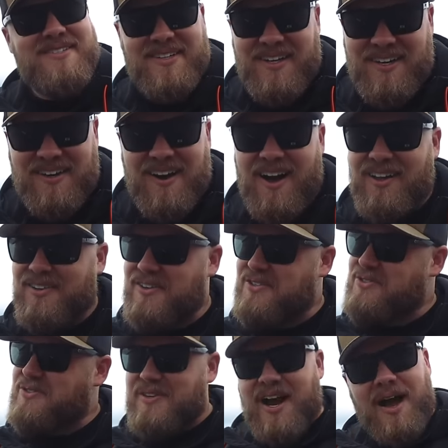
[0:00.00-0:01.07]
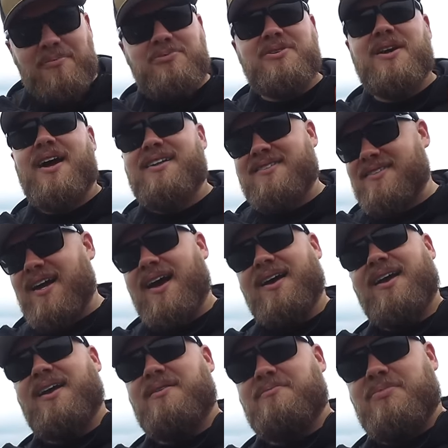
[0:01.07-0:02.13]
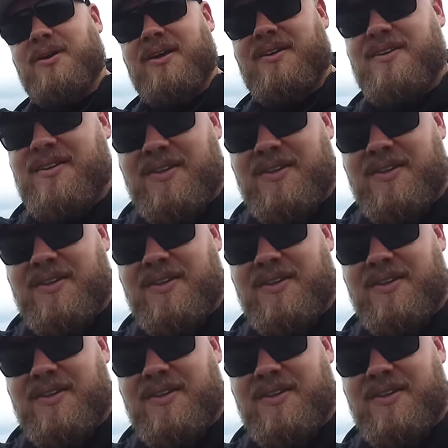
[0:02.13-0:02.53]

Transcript: and crawlers, drop shots, not getting bit.